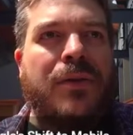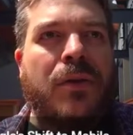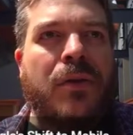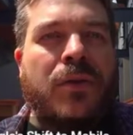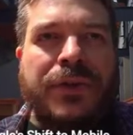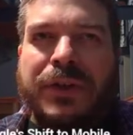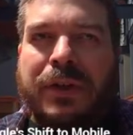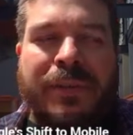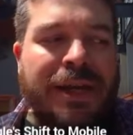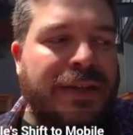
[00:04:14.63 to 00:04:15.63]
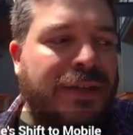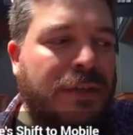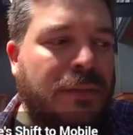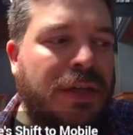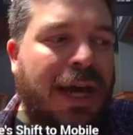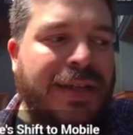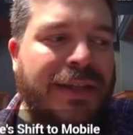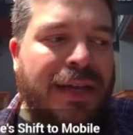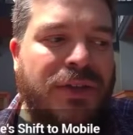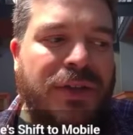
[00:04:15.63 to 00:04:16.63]
Google started making some
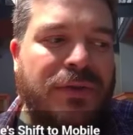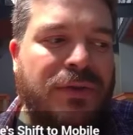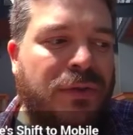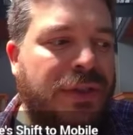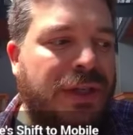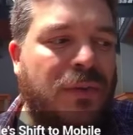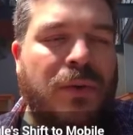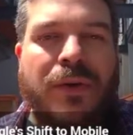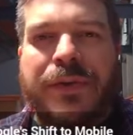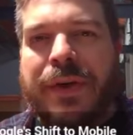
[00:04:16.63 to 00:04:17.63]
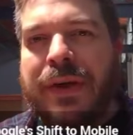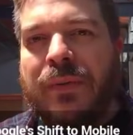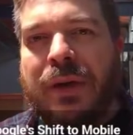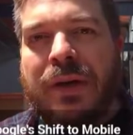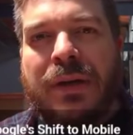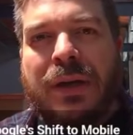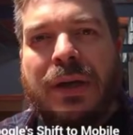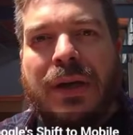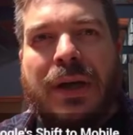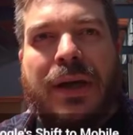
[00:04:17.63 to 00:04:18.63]
content shifts towards keywords where
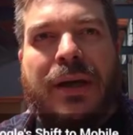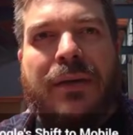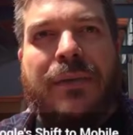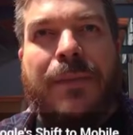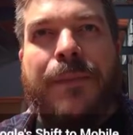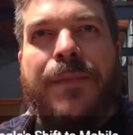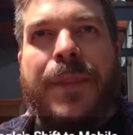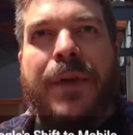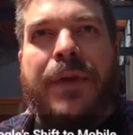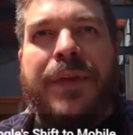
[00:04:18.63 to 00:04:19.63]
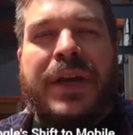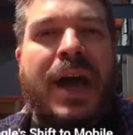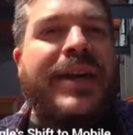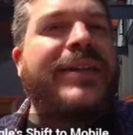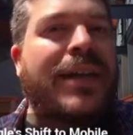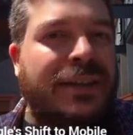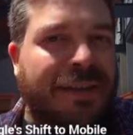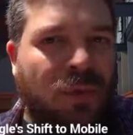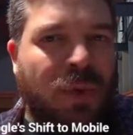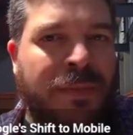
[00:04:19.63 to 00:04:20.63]
the context
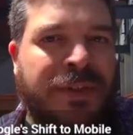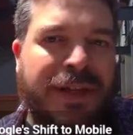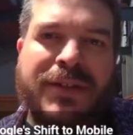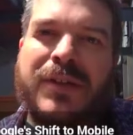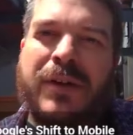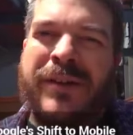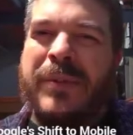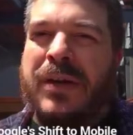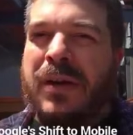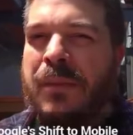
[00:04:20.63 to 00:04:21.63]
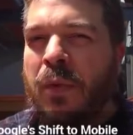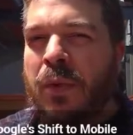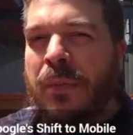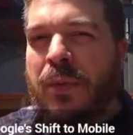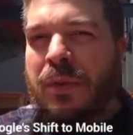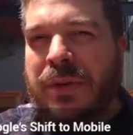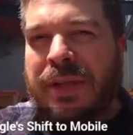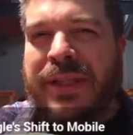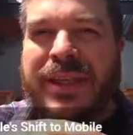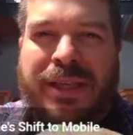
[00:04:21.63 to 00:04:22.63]
of a website started to become more important
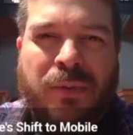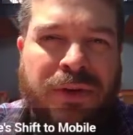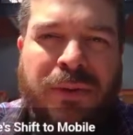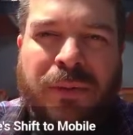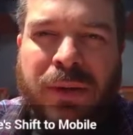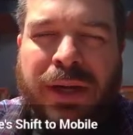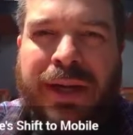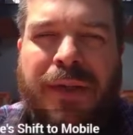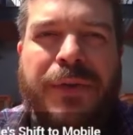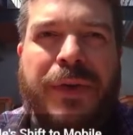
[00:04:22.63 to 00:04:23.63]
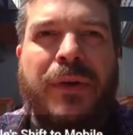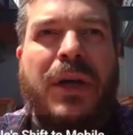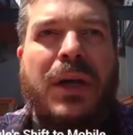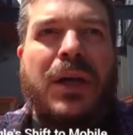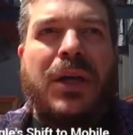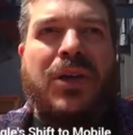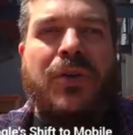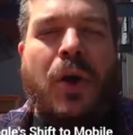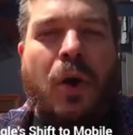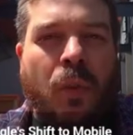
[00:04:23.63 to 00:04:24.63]
than the keywords that were in it. So
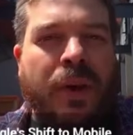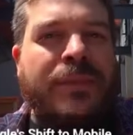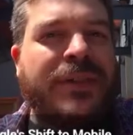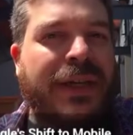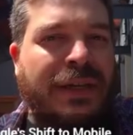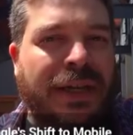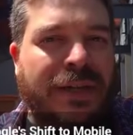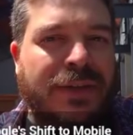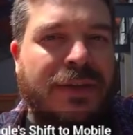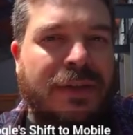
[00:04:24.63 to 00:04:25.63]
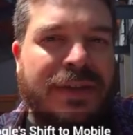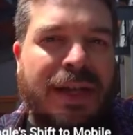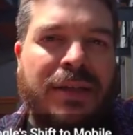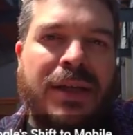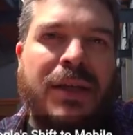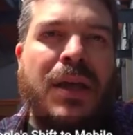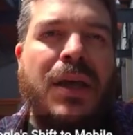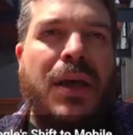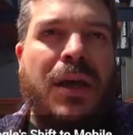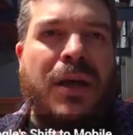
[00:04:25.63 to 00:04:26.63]
your whole website needed to start
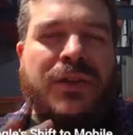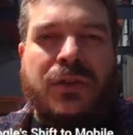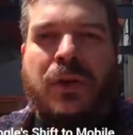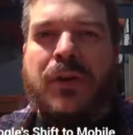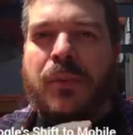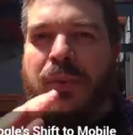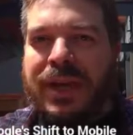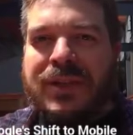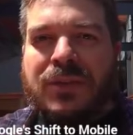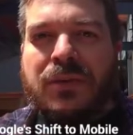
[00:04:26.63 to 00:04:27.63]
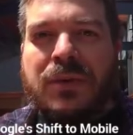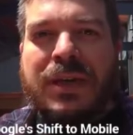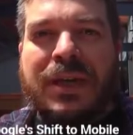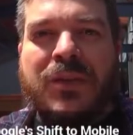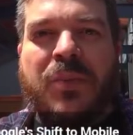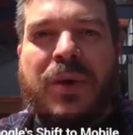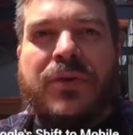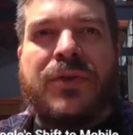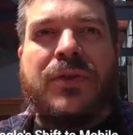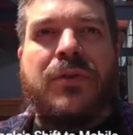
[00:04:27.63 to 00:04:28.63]
telling a stronger brand story as
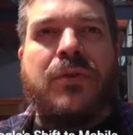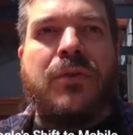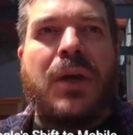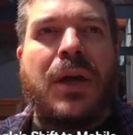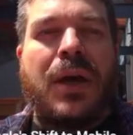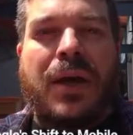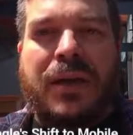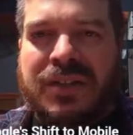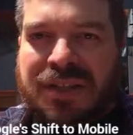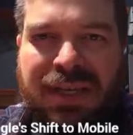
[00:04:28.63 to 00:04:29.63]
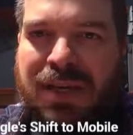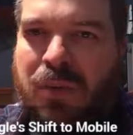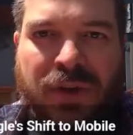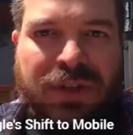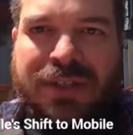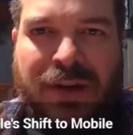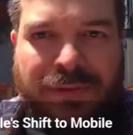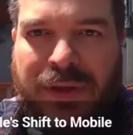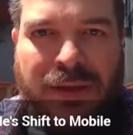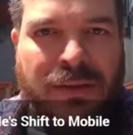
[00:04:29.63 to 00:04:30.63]
opposed to just keyword
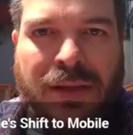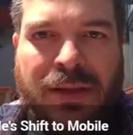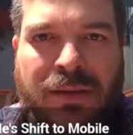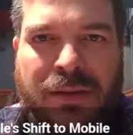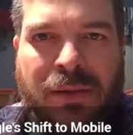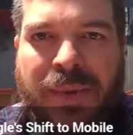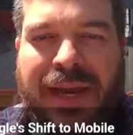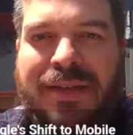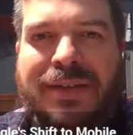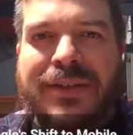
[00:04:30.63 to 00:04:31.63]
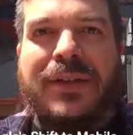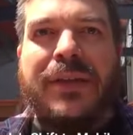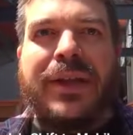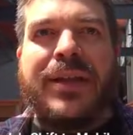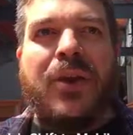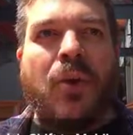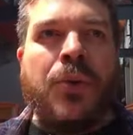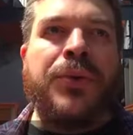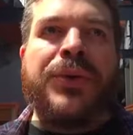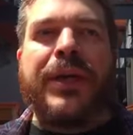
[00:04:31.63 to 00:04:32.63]
stuffing in the pages. So like that
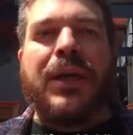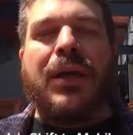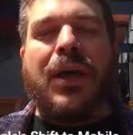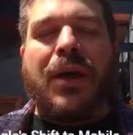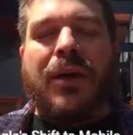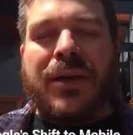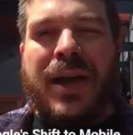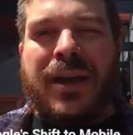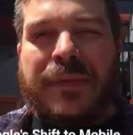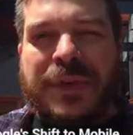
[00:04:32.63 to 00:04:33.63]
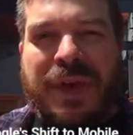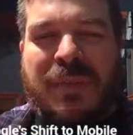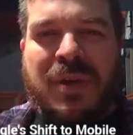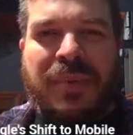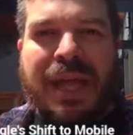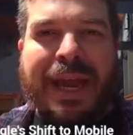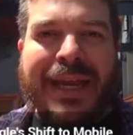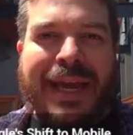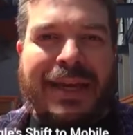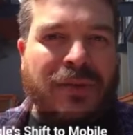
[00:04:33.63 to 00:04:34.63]
old kind of semi-black
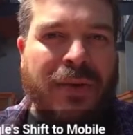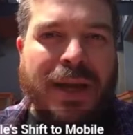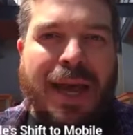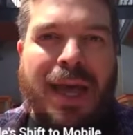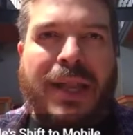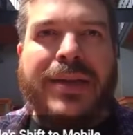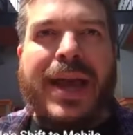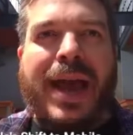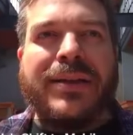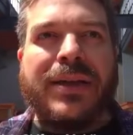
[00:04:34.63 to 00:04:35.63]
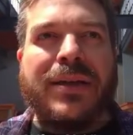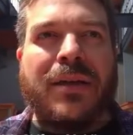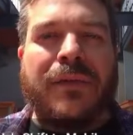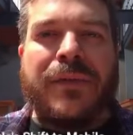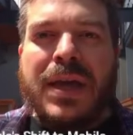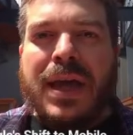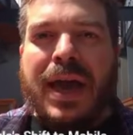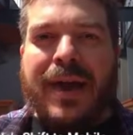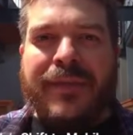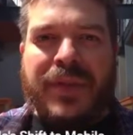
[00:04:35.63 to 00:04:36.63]
hat, gray hat tactic of
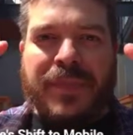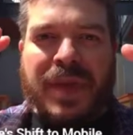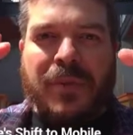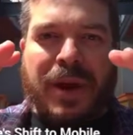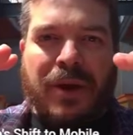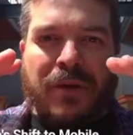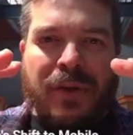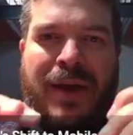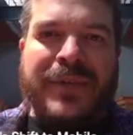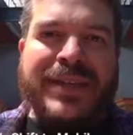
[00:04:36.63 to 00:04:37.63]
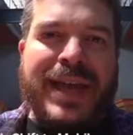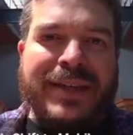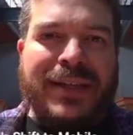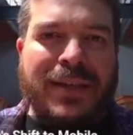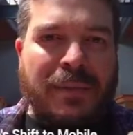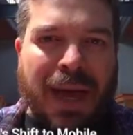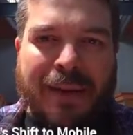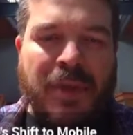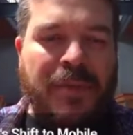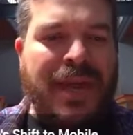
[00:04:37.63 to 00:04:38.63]
having the big paragraph of text at the
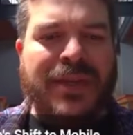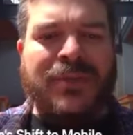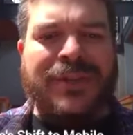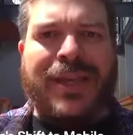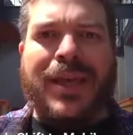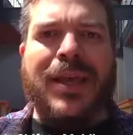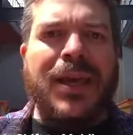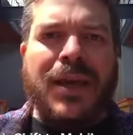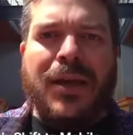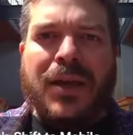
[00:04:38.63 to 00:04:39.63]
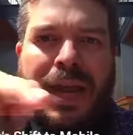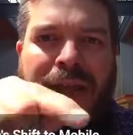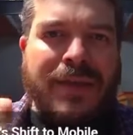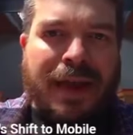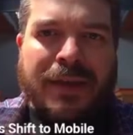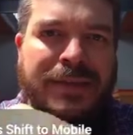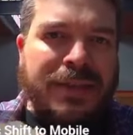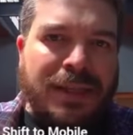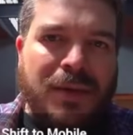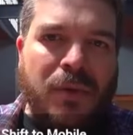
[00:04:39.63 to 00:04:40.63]
bottom of the page. It was like
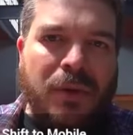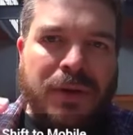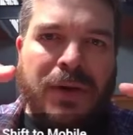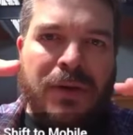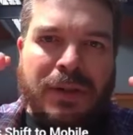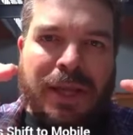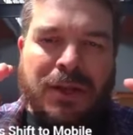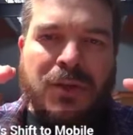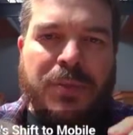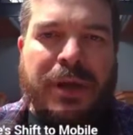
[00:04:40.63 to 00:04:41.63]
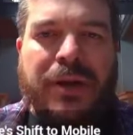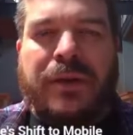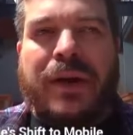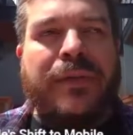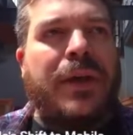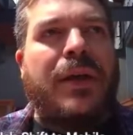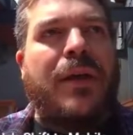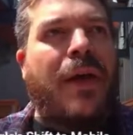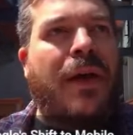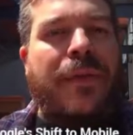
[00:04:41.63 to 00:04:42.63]
8,000 keywords all in that huge paragraph.
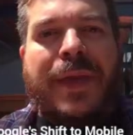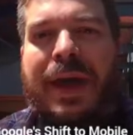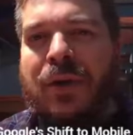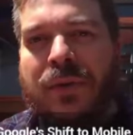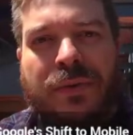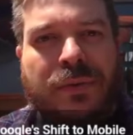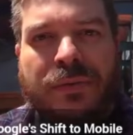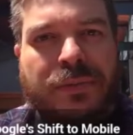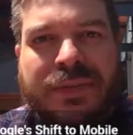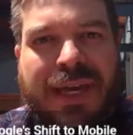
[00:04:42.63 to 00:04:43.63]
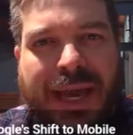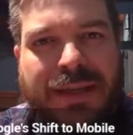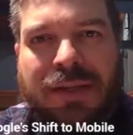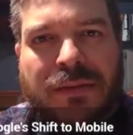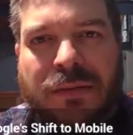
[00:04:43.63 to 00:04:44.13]
That whole tactic